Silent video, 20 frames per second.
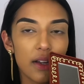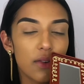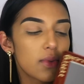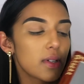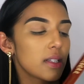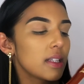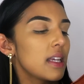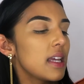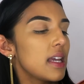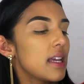Like it
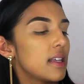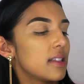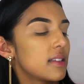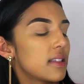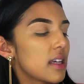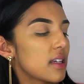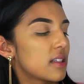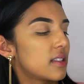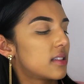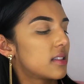really is
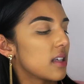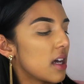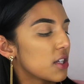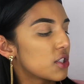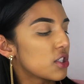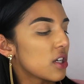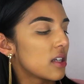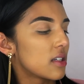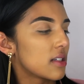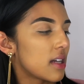like
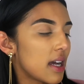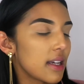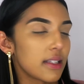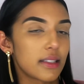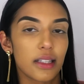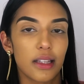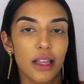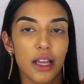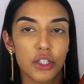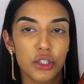such a
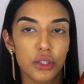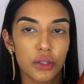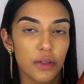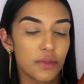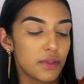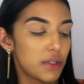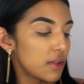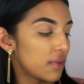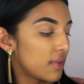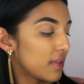nice selection
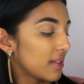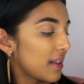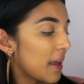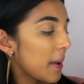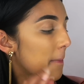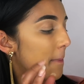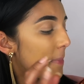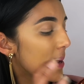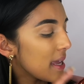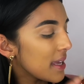of different
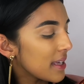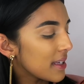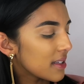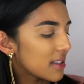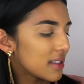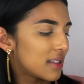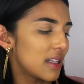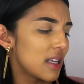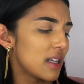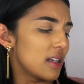like
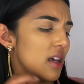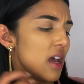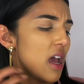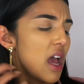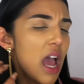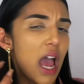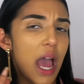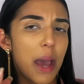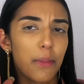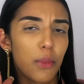pinks and
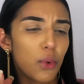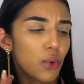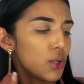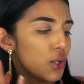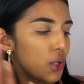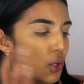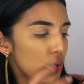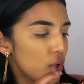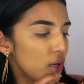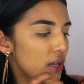more
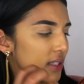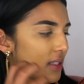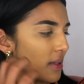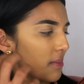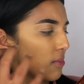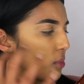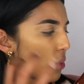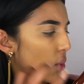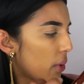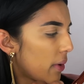nudies
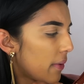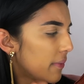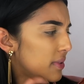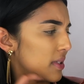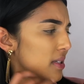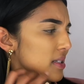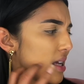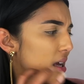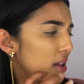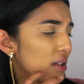and mauves
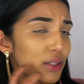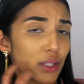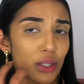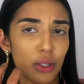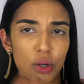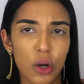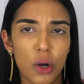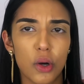and yellows and